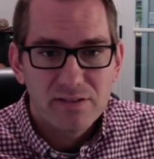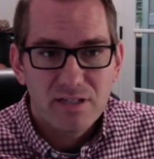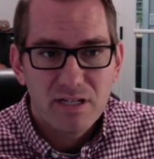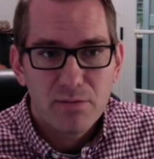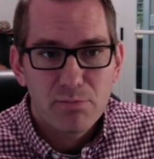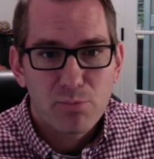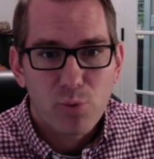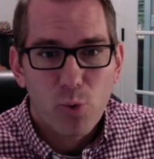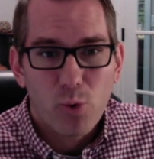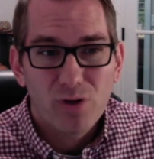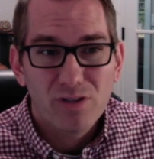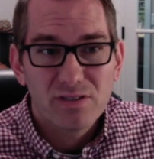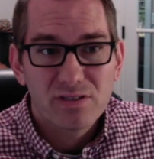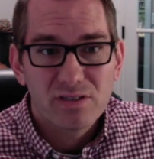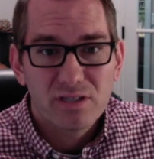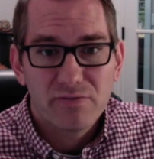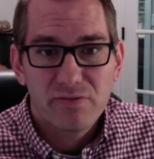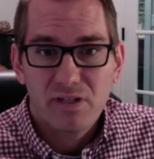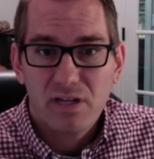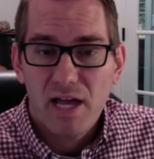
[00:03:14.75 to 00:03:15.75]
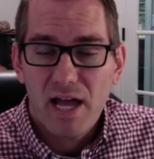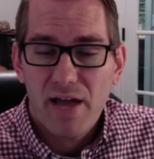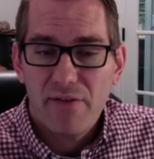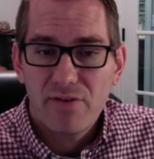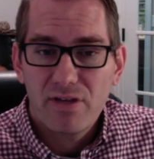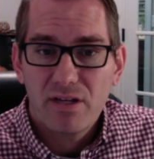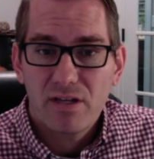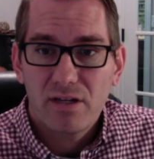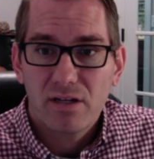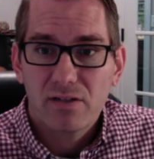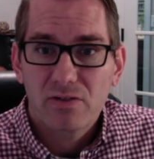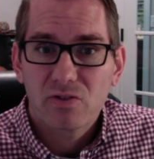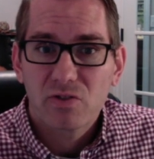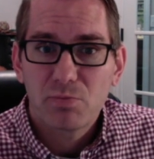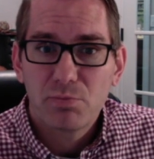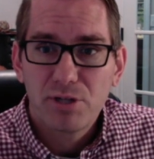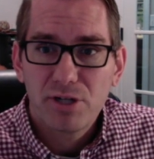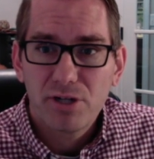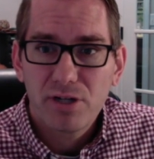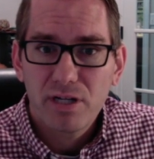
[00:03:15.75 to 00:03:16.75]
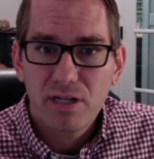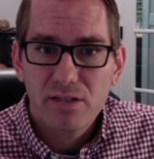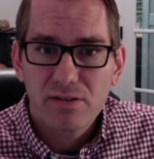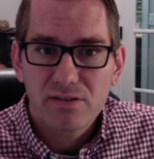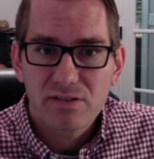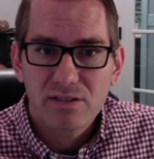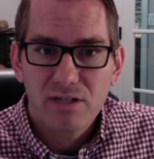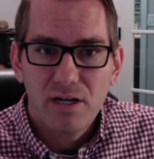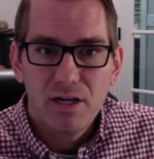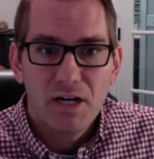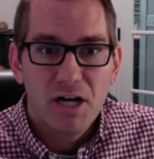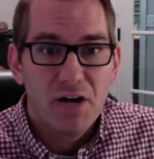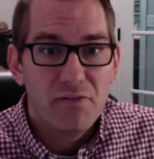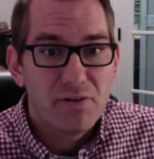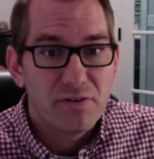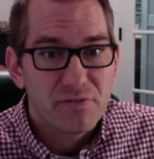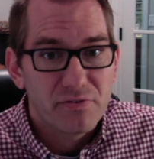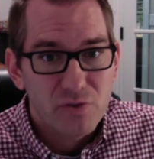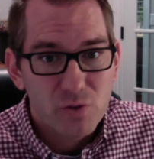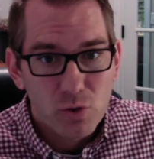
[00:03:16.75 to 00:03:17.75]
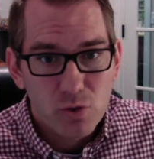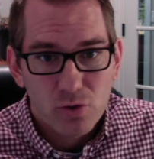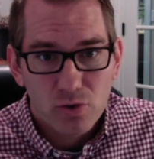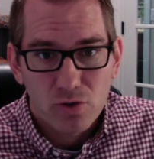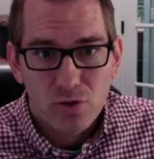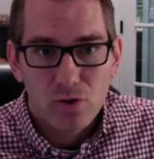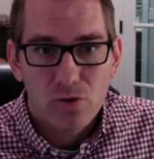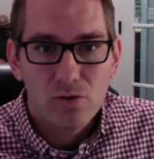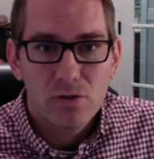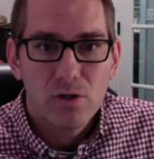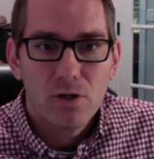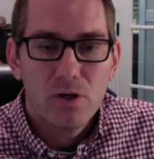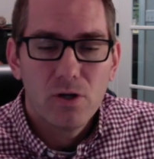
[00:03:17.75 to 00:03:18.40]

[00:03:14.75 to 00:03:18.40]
the importance of having an experience of a funeral,